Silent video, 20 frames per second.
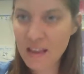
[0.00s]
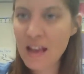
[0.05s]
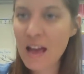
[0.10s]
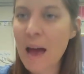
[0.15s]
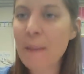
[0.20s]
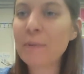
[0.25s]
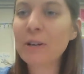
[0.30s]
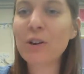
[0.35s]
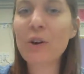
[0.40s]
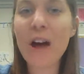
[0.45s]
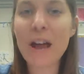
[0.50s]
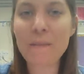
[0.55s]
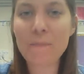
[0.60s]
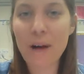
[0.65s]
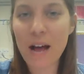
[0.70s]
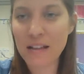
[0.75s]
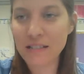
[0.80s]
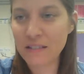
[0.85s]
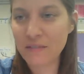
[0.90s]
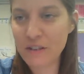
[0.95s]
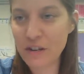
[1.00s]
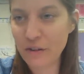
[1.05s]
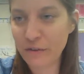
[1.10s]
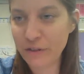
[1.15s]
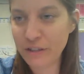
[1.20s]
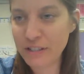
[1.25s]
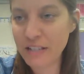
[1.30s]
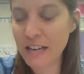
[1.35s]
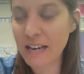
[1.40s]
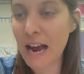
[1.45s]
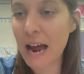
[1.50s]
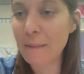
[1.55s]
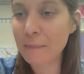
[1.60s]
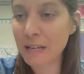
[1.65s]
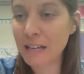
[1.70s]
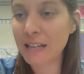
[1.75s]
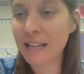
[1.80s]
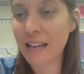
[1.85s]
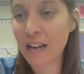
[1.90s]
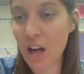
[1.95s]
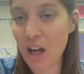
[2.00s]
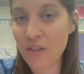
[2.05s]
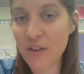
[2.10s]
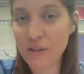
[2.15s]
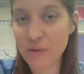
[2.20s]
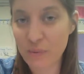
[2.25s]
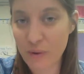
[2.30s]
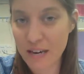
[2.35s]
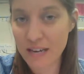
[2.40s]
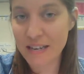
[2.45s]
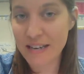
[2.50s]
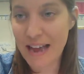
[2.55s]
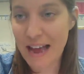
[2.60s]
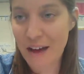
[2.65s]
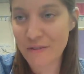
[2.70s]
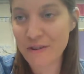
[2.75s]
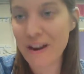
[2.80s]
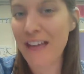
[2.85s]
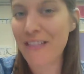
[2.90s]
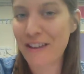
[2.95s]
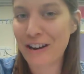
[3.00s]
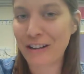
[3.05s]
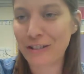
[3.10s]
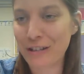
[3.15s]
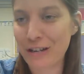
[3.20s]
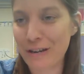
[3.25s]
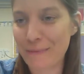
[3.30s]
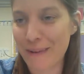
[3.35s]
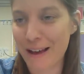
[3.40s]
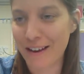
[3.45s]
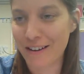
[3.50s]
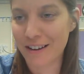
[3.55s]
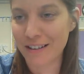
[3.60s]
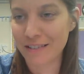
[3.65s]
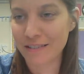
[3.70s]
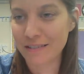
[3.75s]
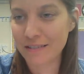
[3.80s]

going to go ahead and pause the video for a sec. I'm going to get all this written down, and then I'll turn it back on.